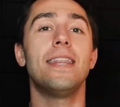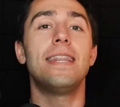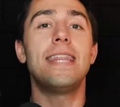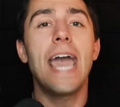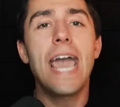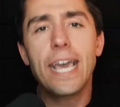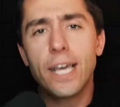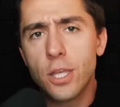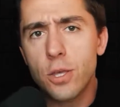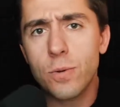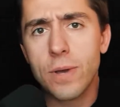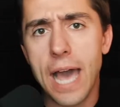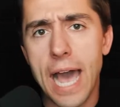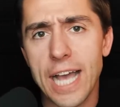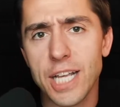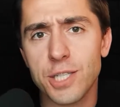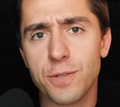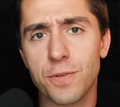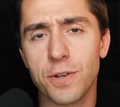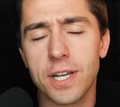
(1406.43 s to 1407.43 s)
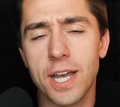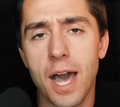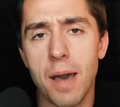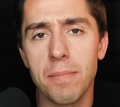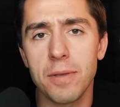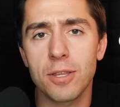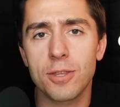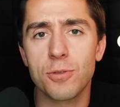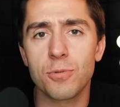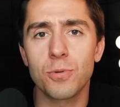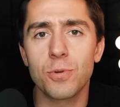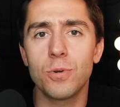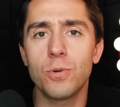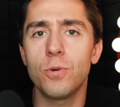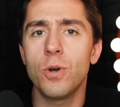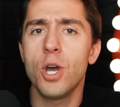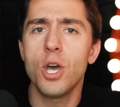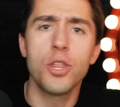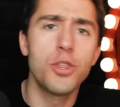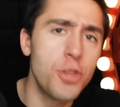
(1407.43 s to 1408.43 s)
Thank you guys for coming
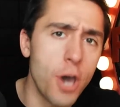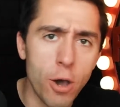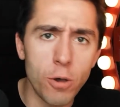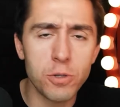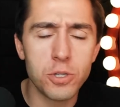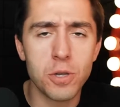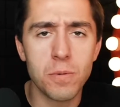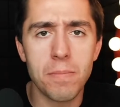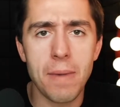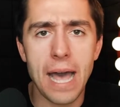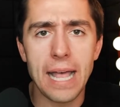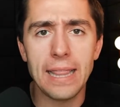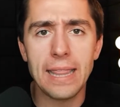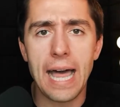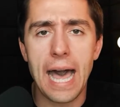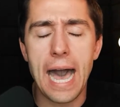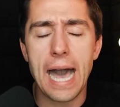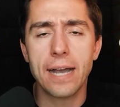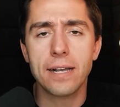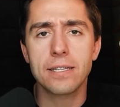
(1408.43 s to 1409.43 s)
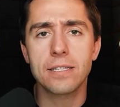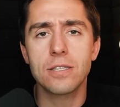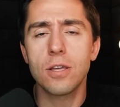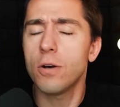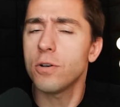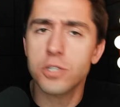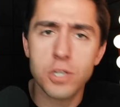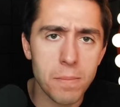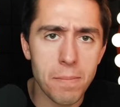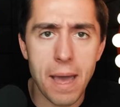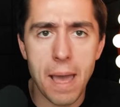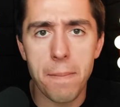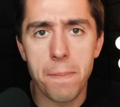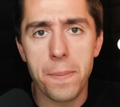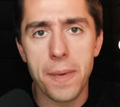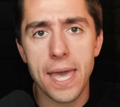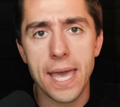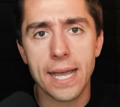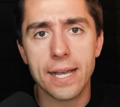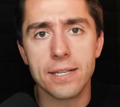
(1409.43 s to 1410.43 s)
through. Those are my locks. Those are my
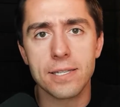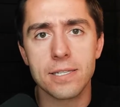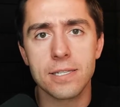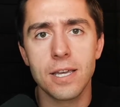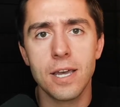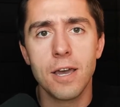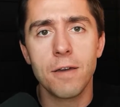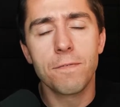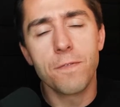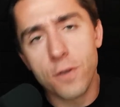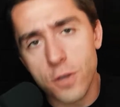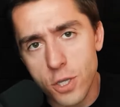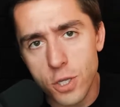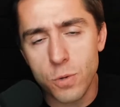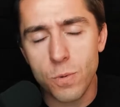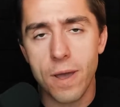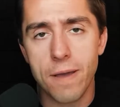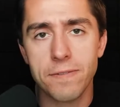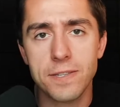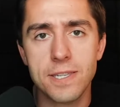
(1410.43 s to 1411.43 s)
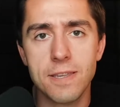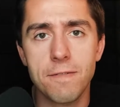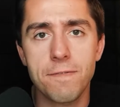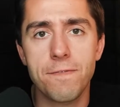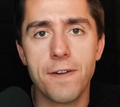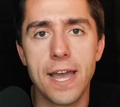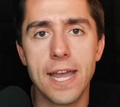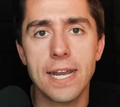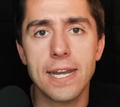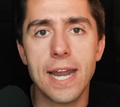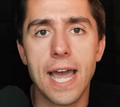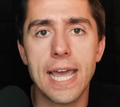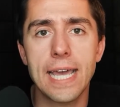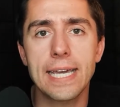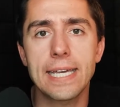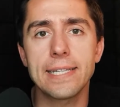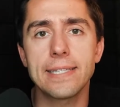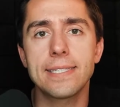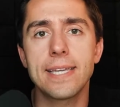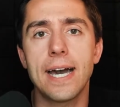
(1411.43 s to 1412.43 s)
picks for UFC Fight Night
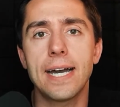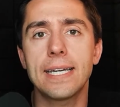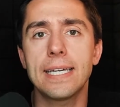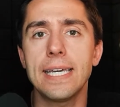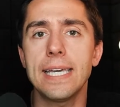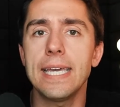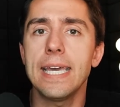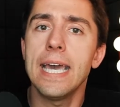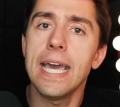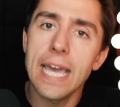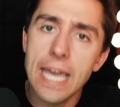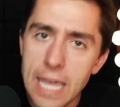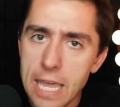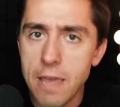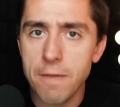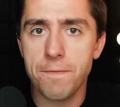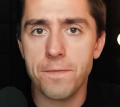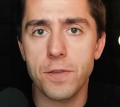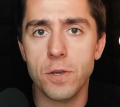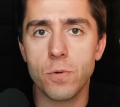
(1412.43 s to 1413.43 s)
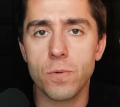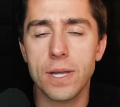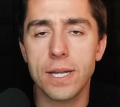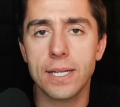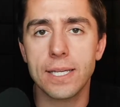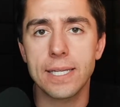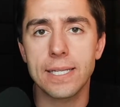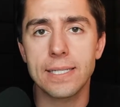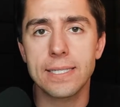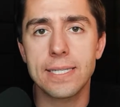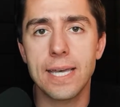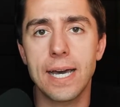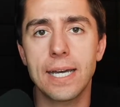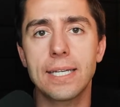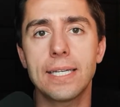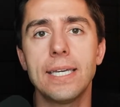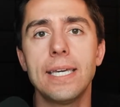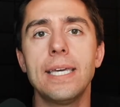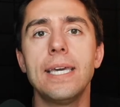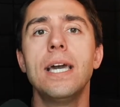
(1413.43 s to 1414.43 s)
Kentucky. If you're in
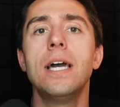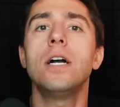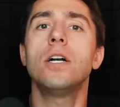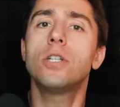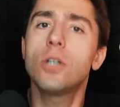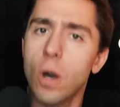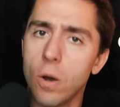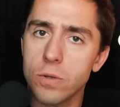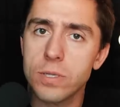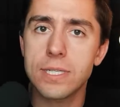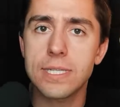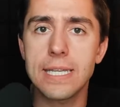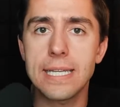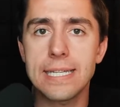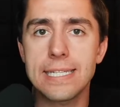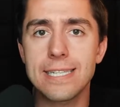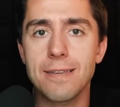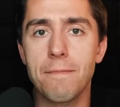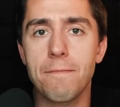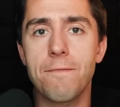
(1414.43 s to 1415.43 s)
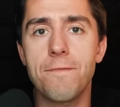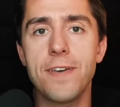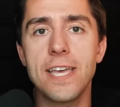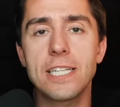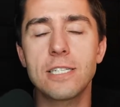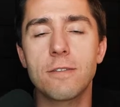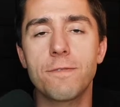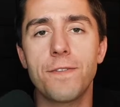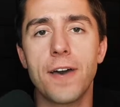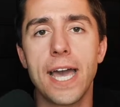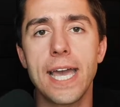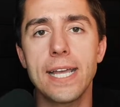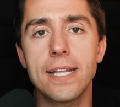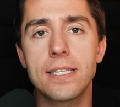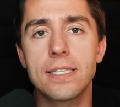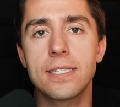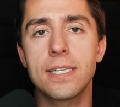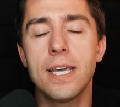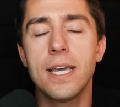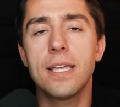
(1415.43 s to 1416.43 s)
Kentucky, go see some fist
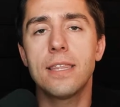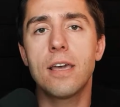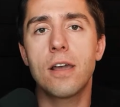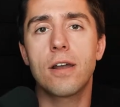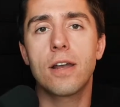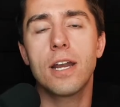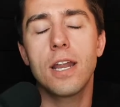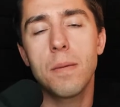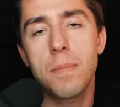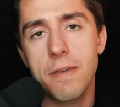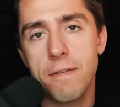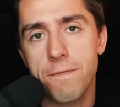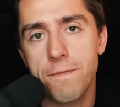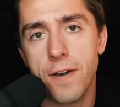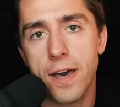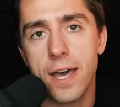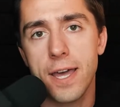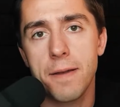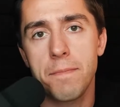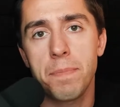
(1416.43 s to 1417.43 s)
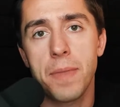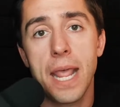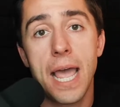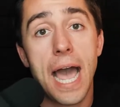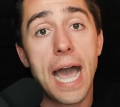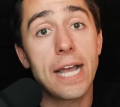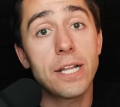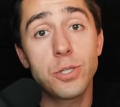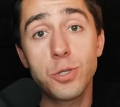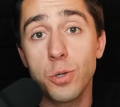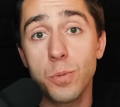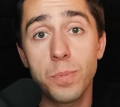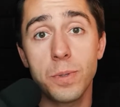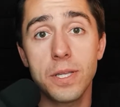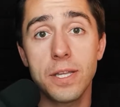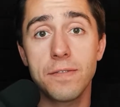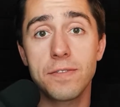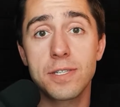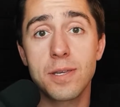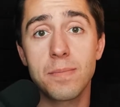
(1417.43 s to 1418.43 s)
fights. They're going to be fun. I do
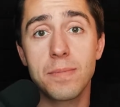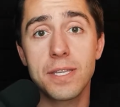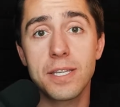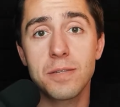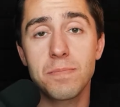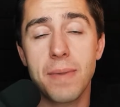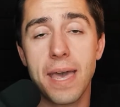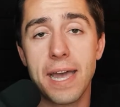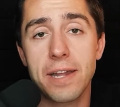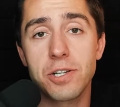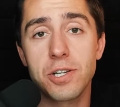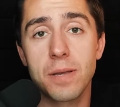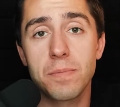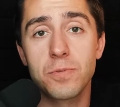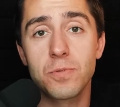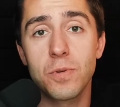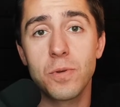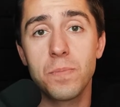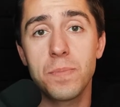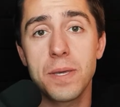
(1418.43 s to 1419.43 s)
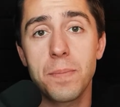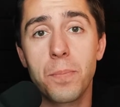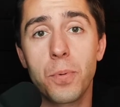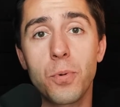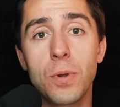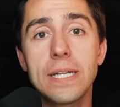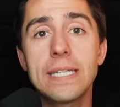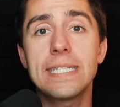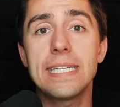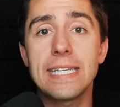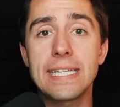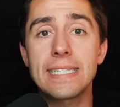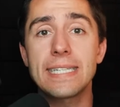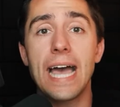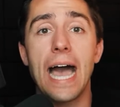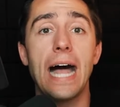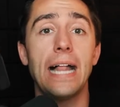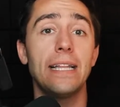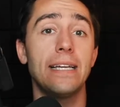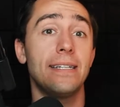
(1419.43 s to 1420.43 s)
believe some of these matchups will be pretty
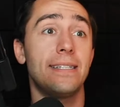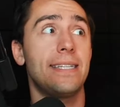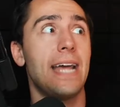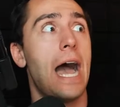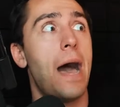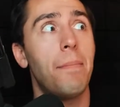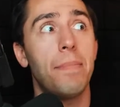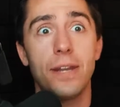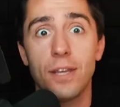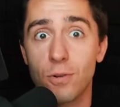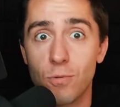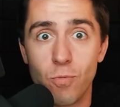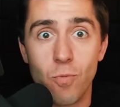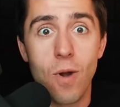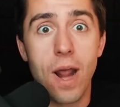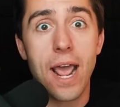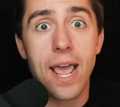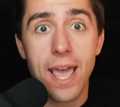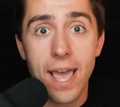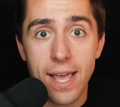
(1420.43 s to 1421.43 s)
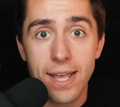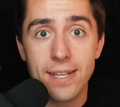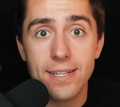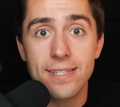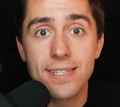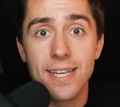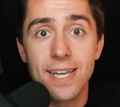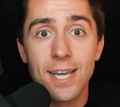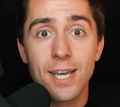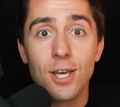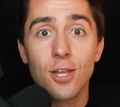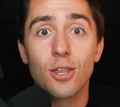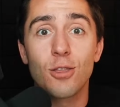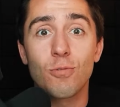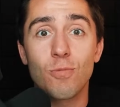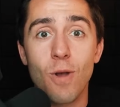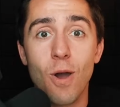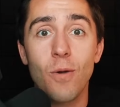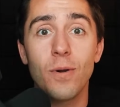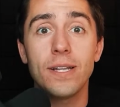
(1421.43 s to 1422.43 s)
solid. Dominick Reyes
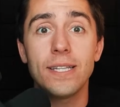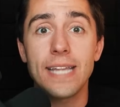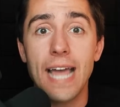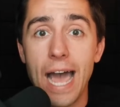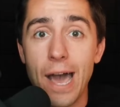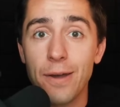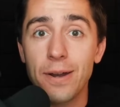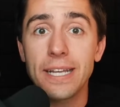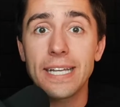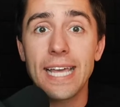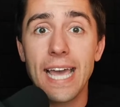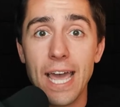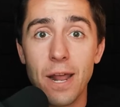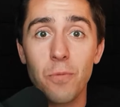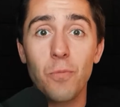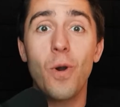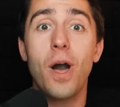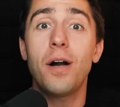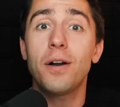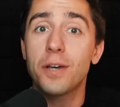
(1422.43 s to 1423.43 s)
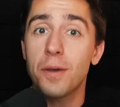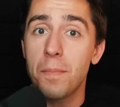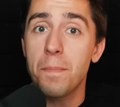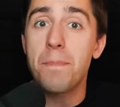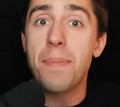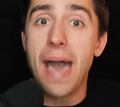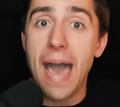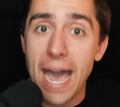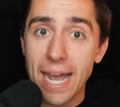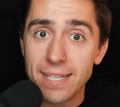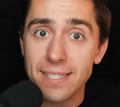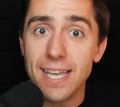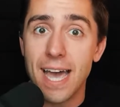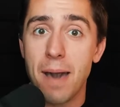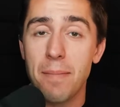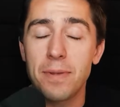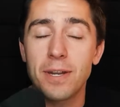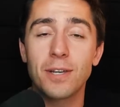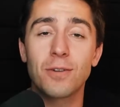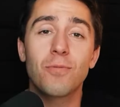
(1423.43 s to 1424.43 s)
throwing down again. Welcome back,
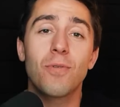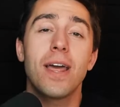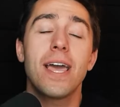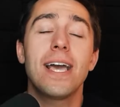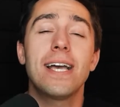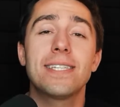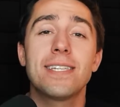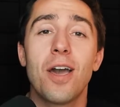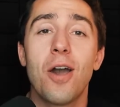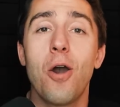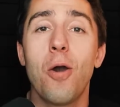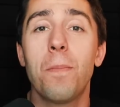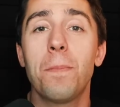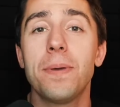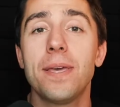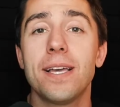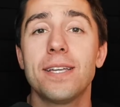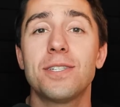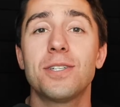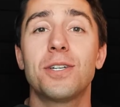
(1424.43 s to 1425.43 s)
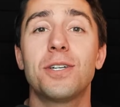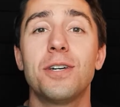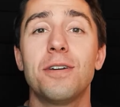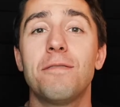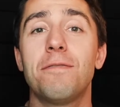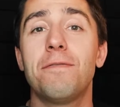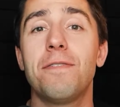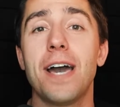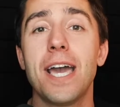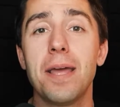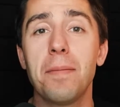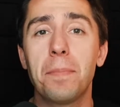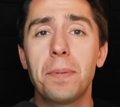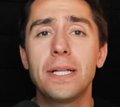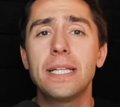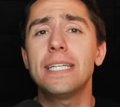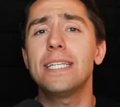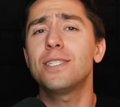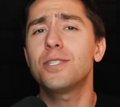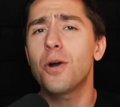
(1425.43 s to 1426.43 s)
Dominick Reyes. I hope he has a good fight.
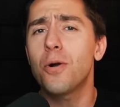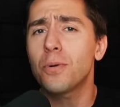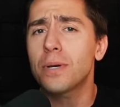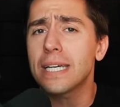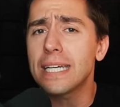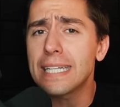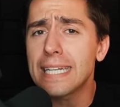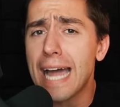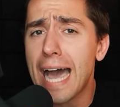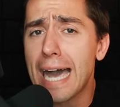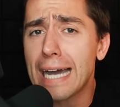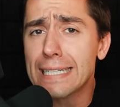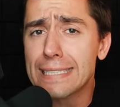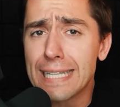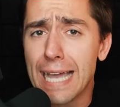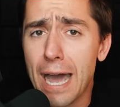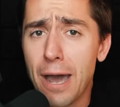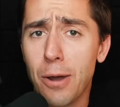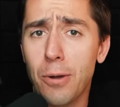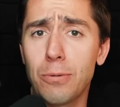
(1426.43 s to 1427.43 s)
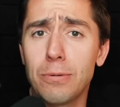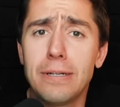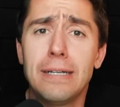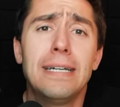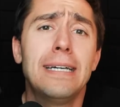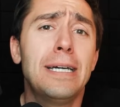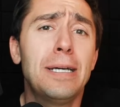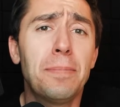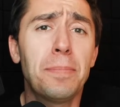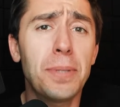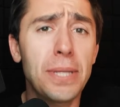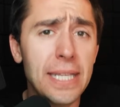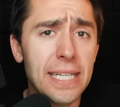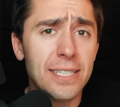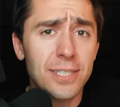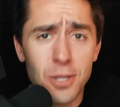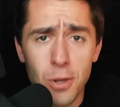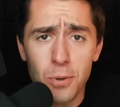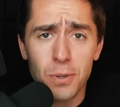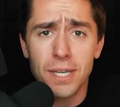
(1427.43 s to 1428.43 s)
Please don't get knocked out.
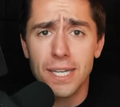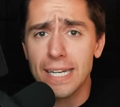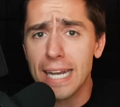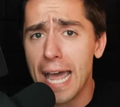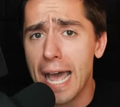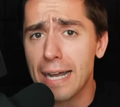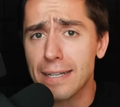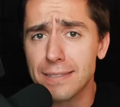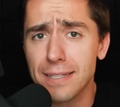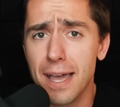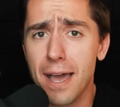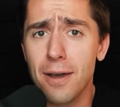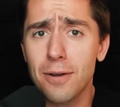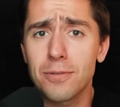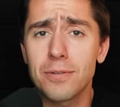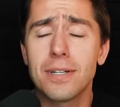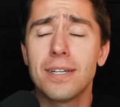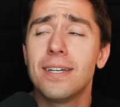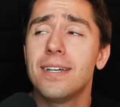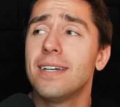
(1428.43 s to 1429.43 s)
Please don't get knocked out.